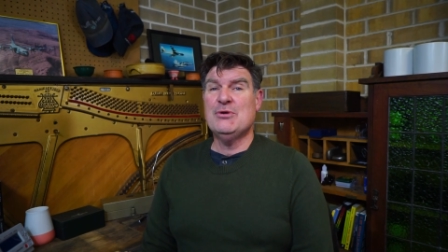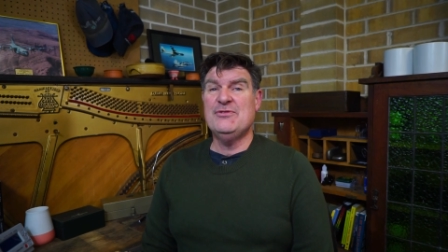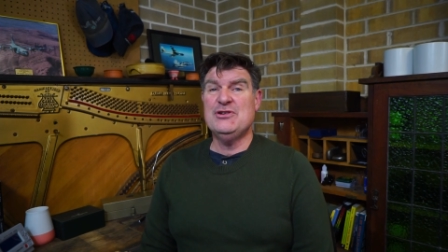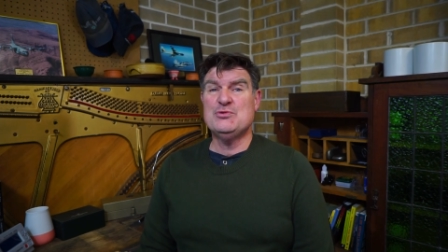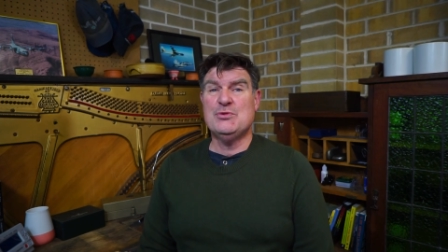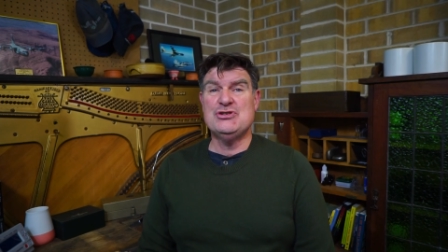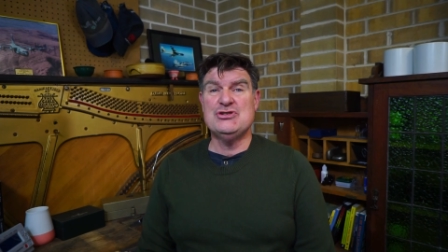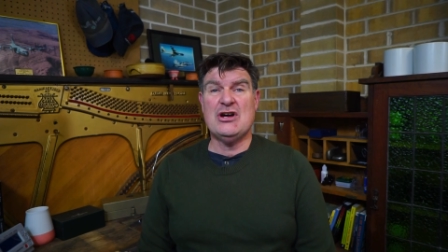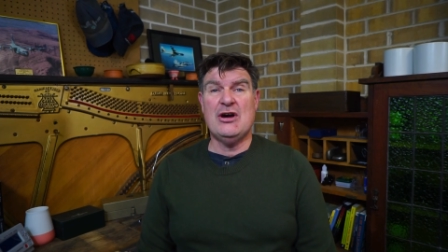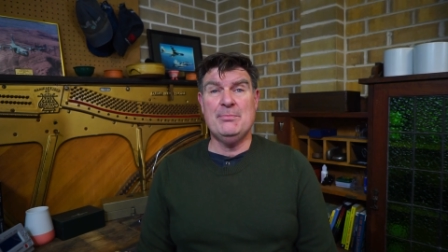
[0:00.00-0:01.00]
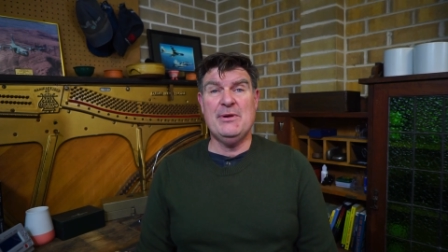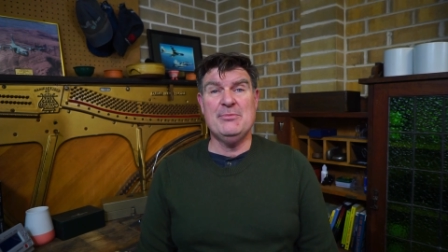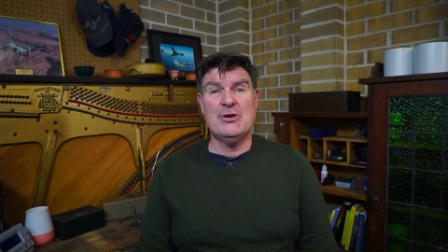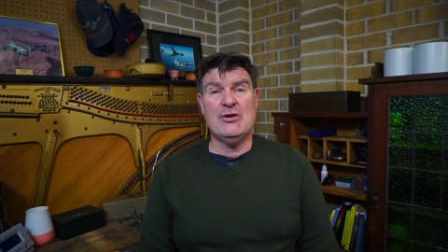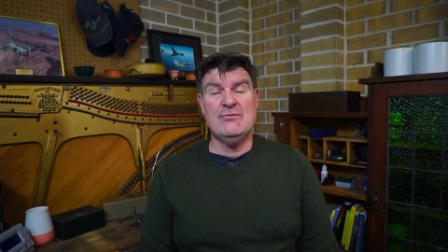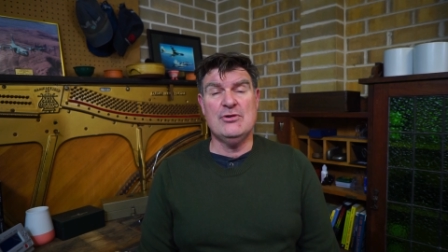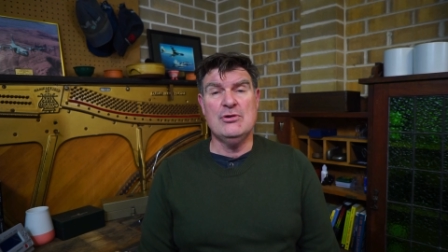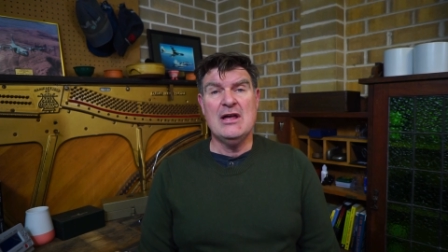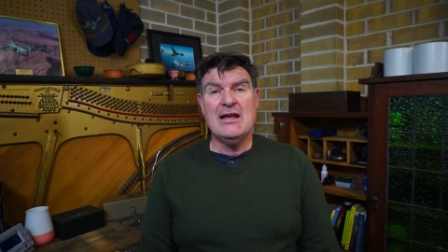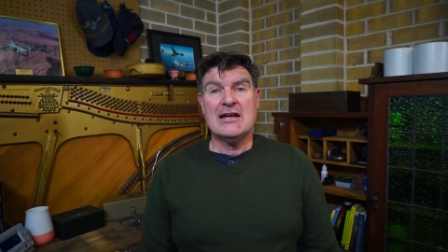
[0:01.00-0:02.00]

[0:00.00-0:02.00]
Enthusiast Watches, I'm Pete McConvill.